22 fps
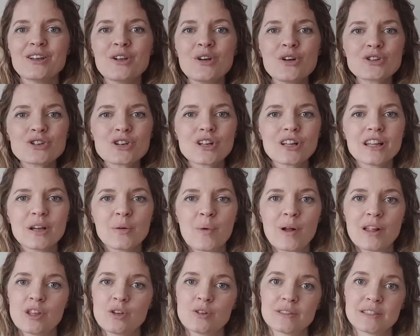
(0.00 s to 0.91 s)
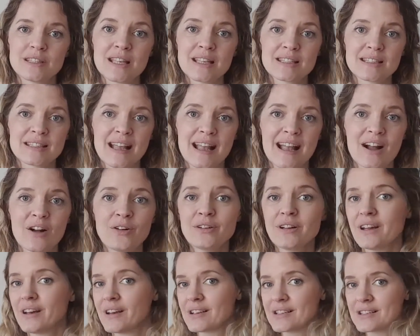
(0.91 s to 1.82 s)
Usually when you sit
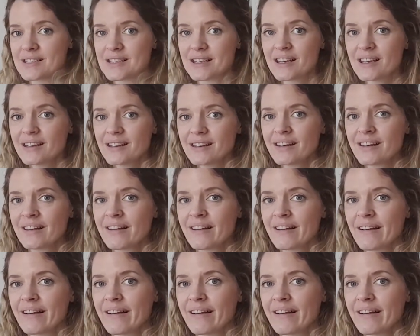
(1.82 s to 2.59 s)
down in a seat,